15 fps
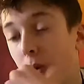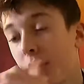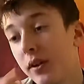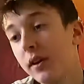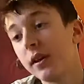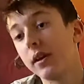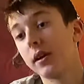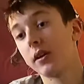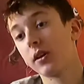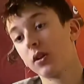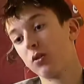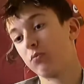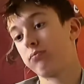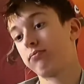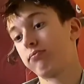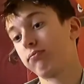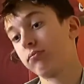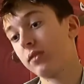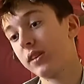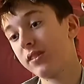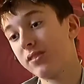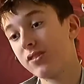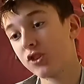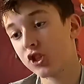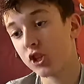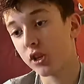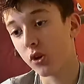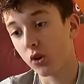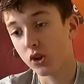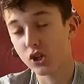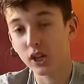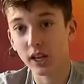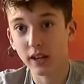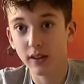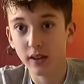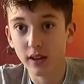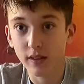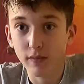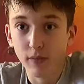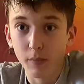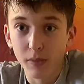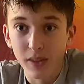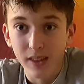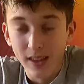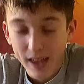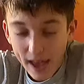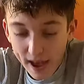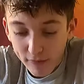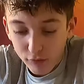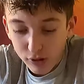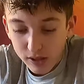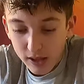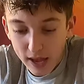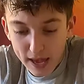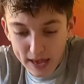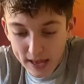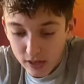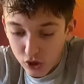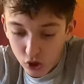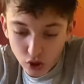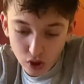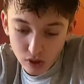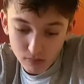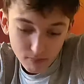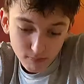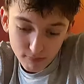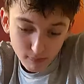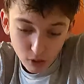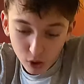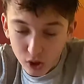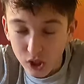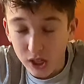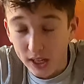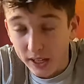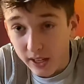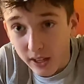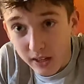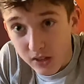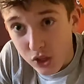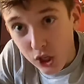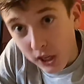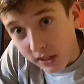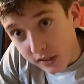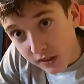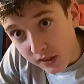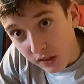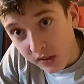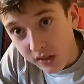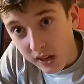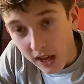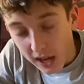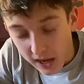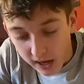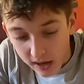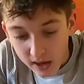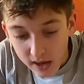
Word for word: And, you know, it just looks like from the, every day, just looks like his chances of staying